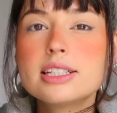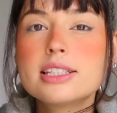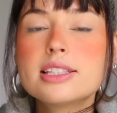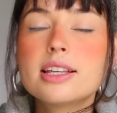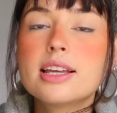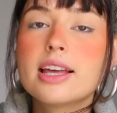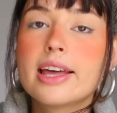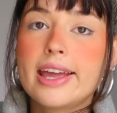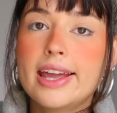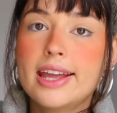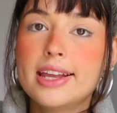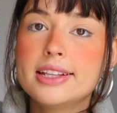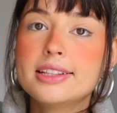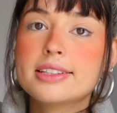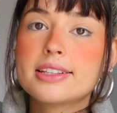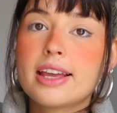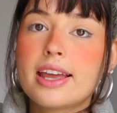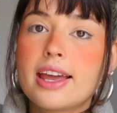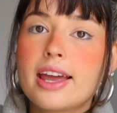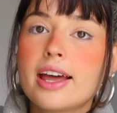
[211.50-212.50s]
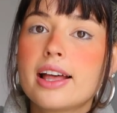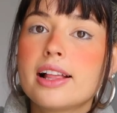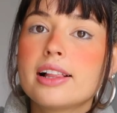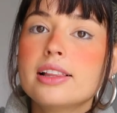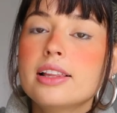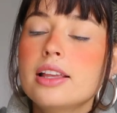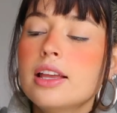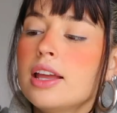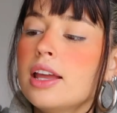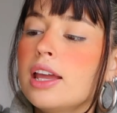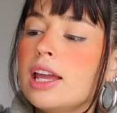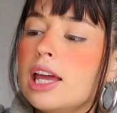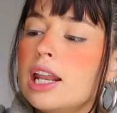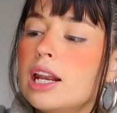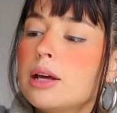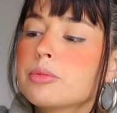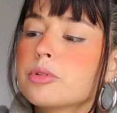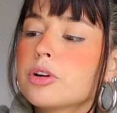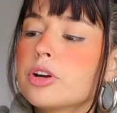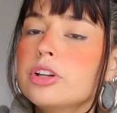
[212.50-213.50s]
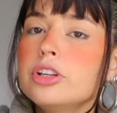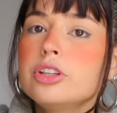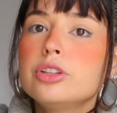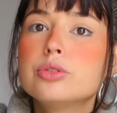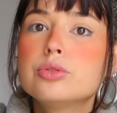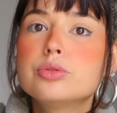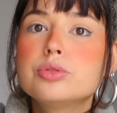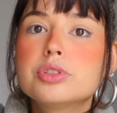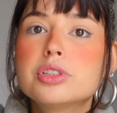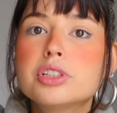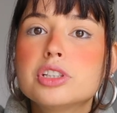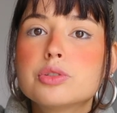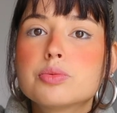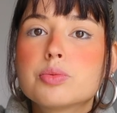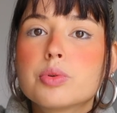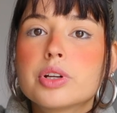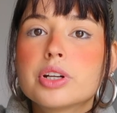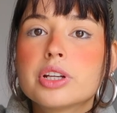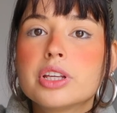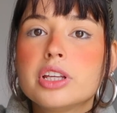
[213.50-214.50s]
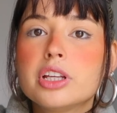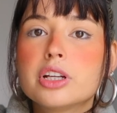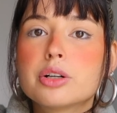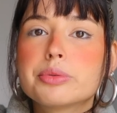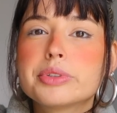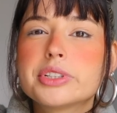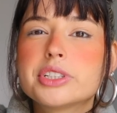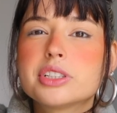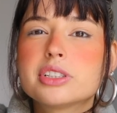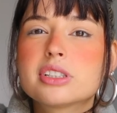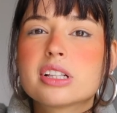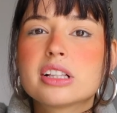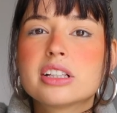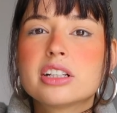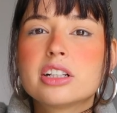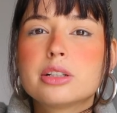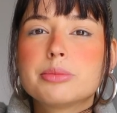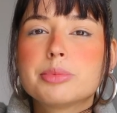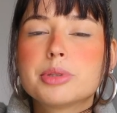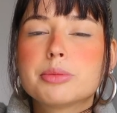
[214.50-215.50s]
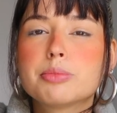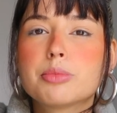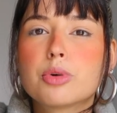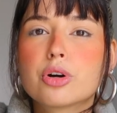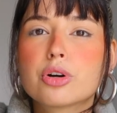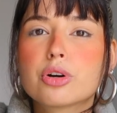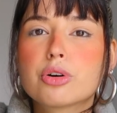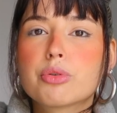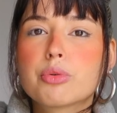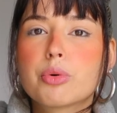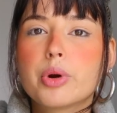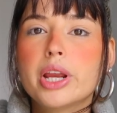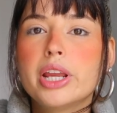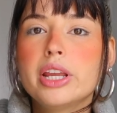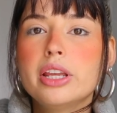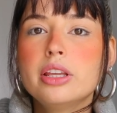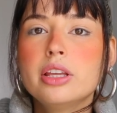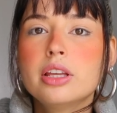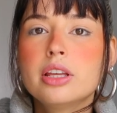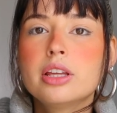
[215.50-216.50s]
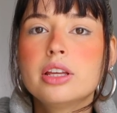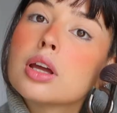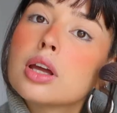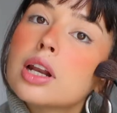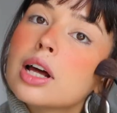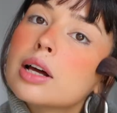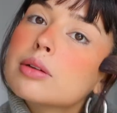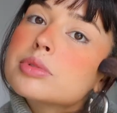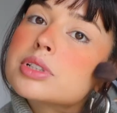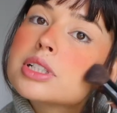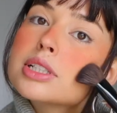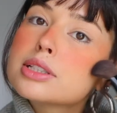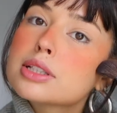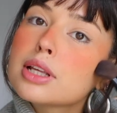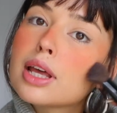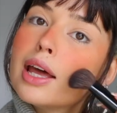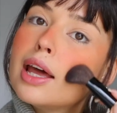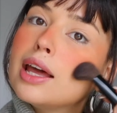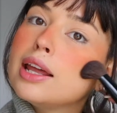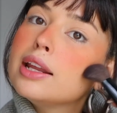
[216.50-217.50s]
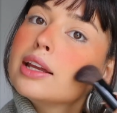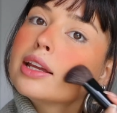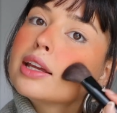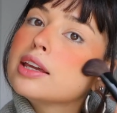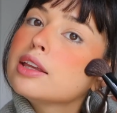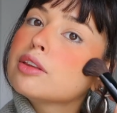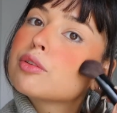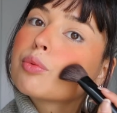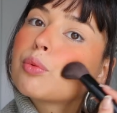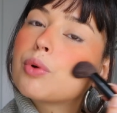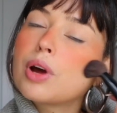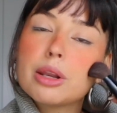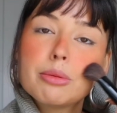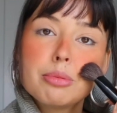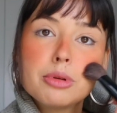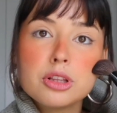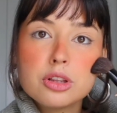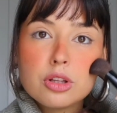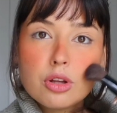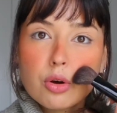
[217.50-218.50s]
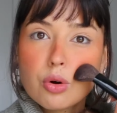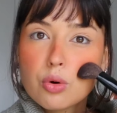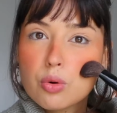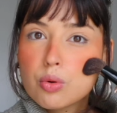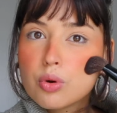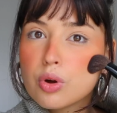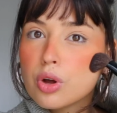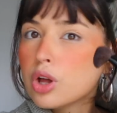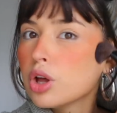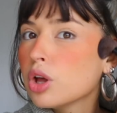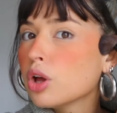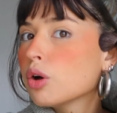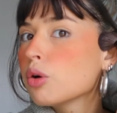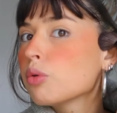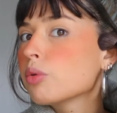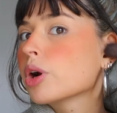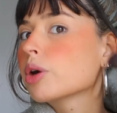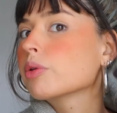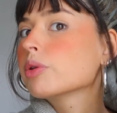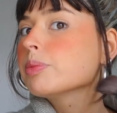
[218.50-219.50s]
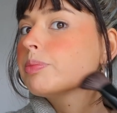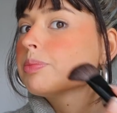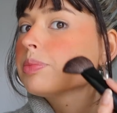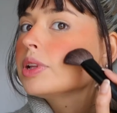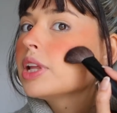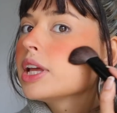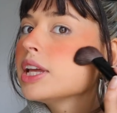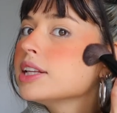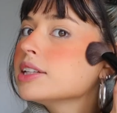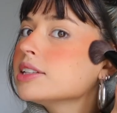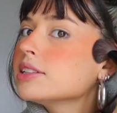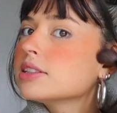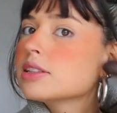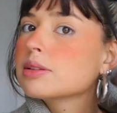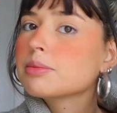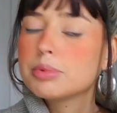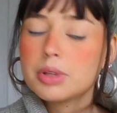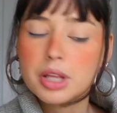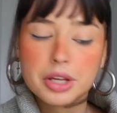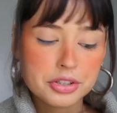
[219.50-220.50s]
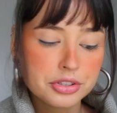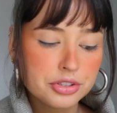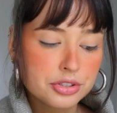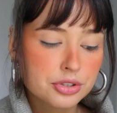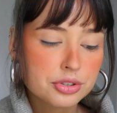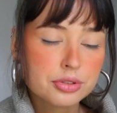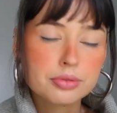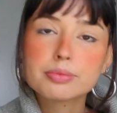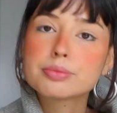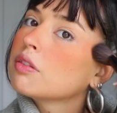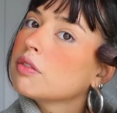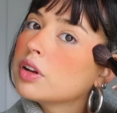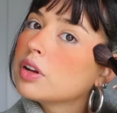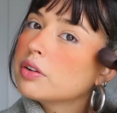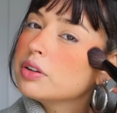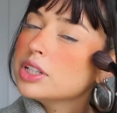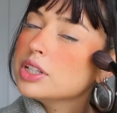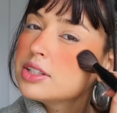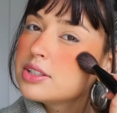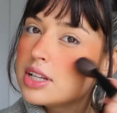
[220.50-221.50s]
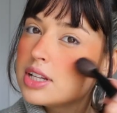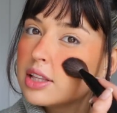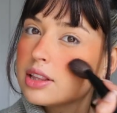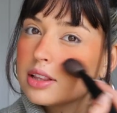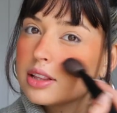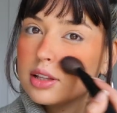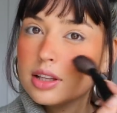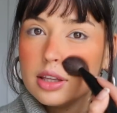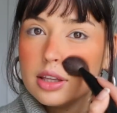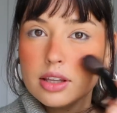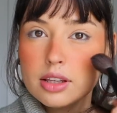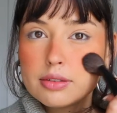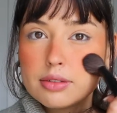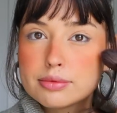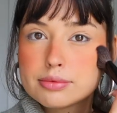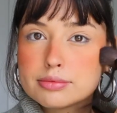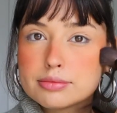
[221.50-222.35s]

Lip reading: is the 8L, and I'm gonna use this one here, which is a little bit more gray. And I'm just adding it right below where we place the blush, very gently.